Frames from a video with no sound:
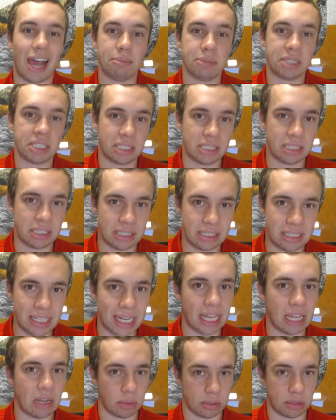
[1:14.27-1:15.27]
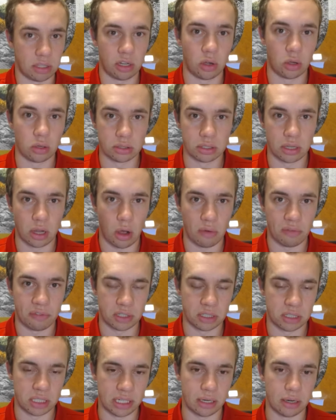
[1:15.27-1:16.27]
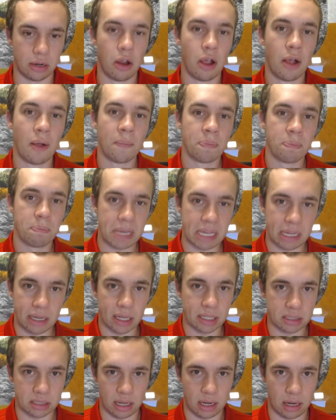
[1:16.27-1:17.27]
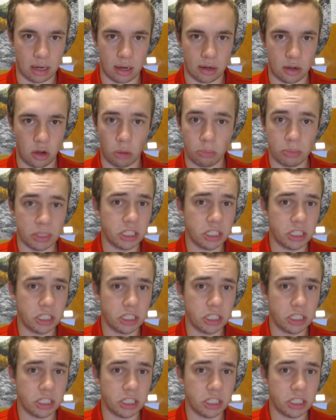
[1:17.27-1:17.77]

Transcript: I'm sticking with the Golden Gophers here, because they're at home.